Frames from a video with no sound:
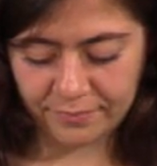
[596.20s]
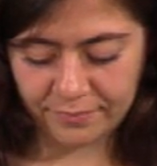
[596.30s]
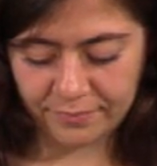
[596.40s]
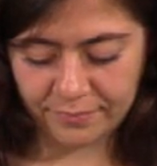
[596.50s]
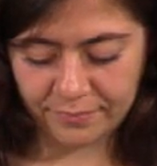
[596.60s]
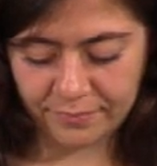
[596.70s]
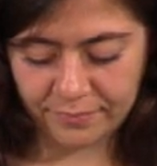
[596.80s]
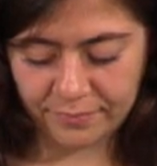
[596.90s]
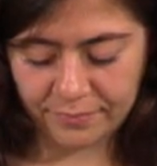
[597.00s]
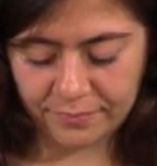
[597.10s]

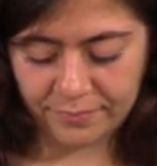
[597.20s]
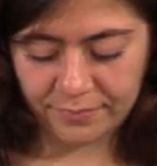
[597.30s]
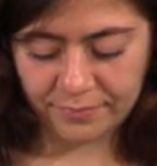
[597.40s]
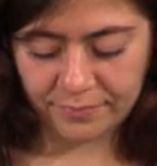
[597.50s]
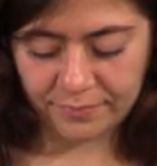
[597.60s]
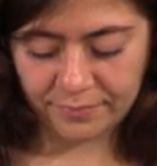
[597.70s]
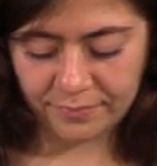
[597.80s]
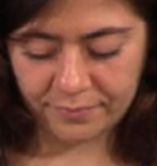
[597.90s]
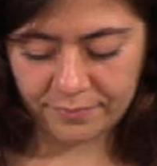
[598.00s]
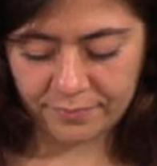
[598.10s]

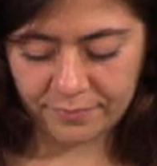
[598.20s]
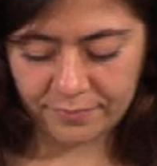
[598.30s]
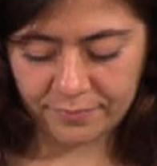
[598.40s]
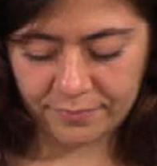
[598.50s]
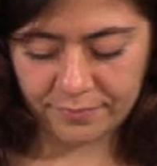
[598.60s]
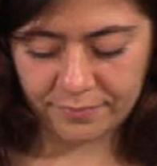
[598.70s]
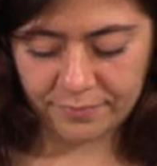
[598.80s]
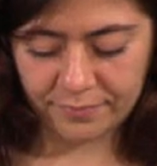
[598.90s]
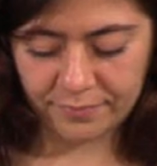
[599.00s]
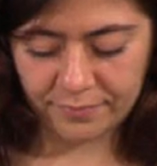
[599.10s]

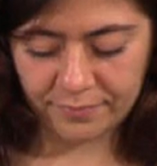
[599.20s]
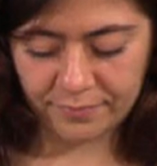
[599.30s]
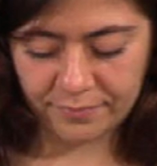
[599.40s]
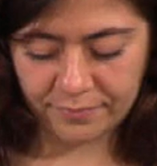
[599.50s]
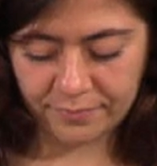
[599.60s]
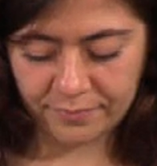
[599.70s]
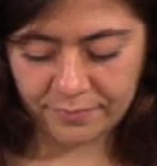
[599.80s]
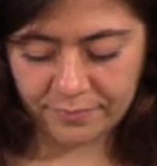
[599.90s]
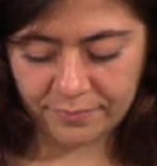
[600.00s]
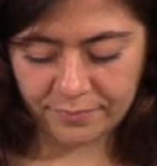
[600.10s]

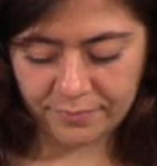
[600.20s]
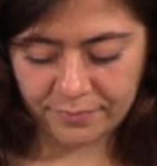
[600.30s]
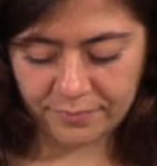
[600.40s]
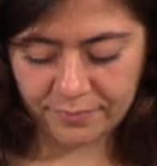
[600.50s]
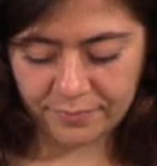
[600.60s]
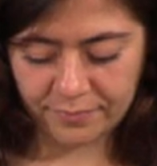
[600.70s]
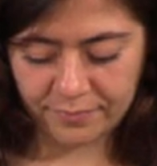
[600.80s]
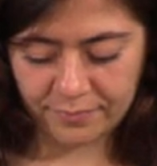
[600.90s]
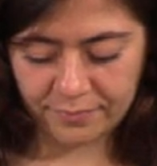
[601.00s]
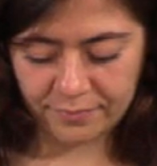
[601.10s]

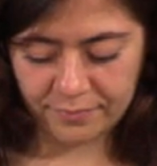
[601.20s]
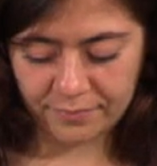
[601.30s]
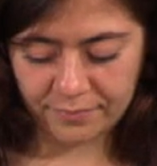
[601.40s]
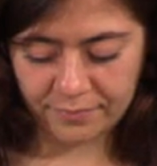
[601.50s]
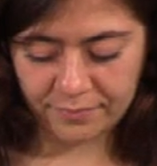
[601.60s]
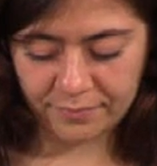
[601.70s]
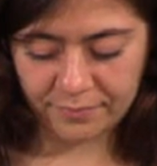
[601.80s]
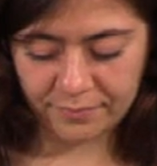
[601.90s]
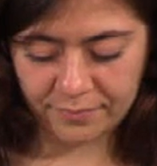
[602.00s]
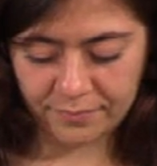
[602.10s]

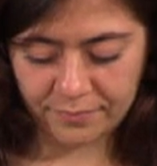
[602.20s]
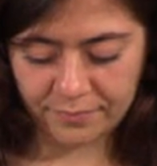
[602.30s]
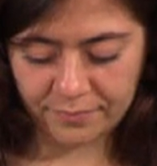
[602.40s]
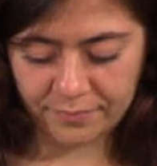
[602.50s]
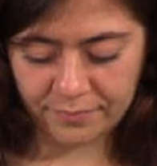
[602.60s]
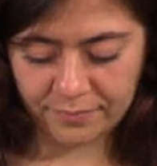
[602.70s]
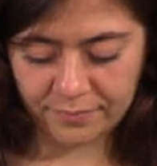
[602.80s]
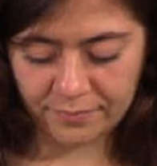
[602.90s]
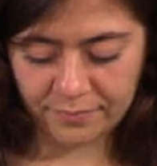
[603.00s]
The person shown says nothing.